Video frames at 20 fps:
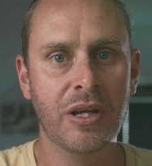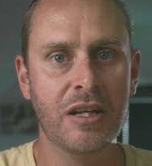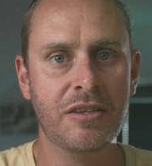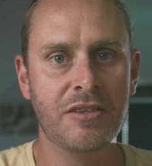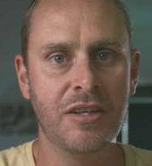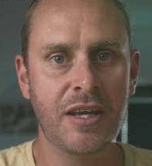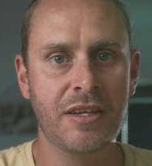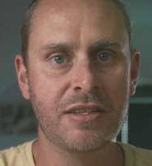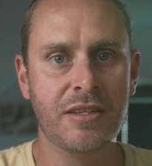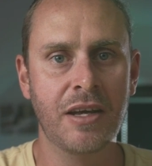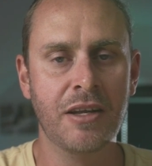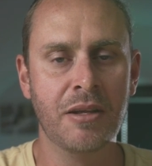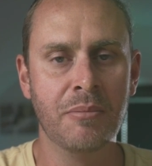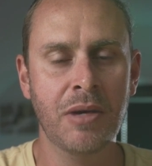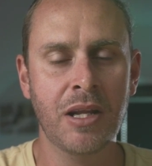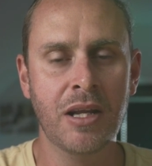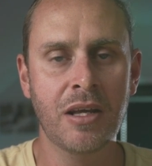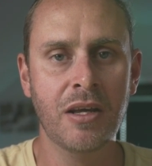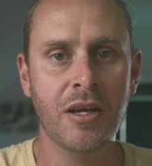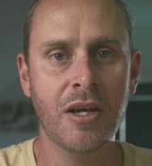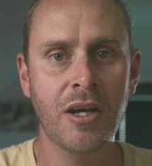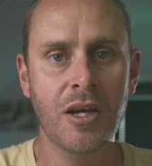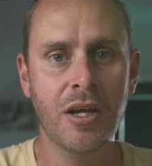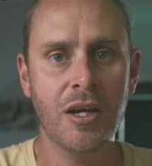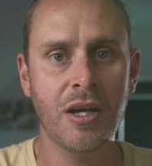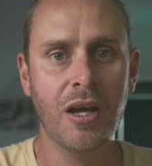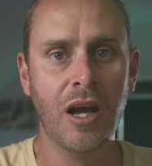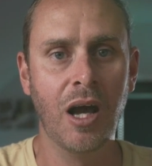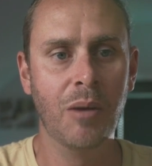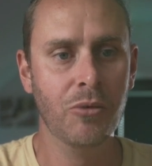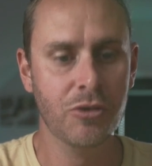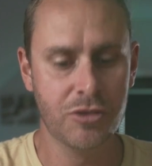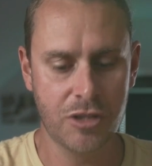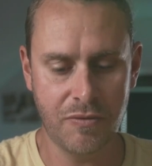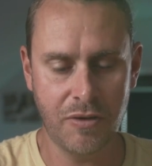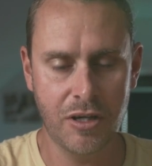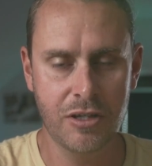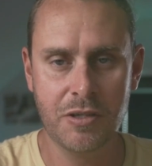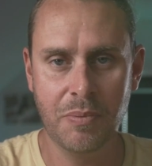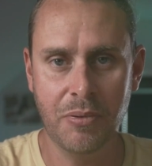We're going to test that in a minute. I'm
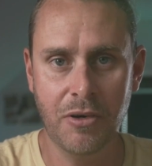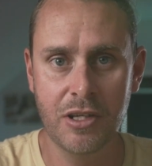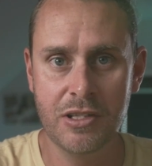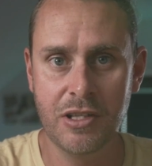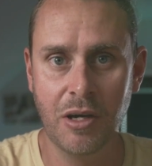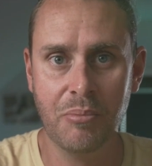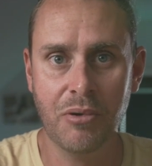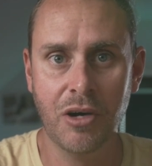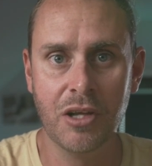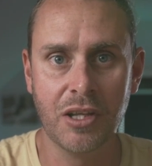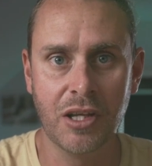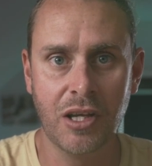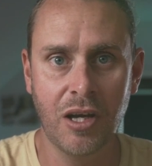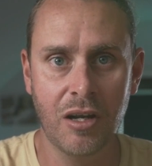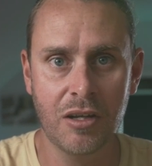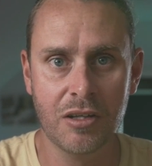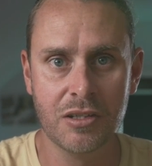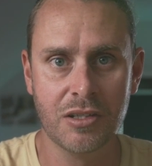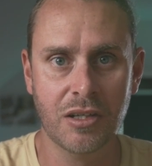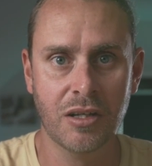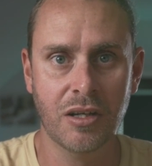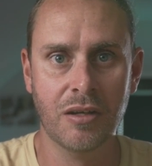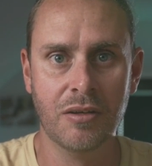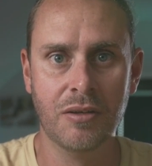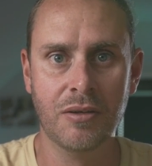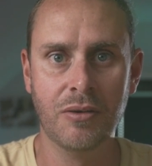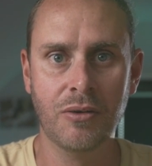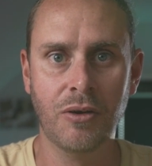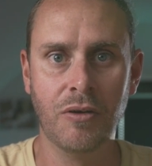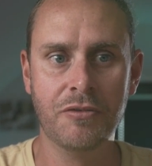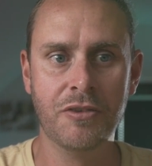also very surprised how bright the colors are.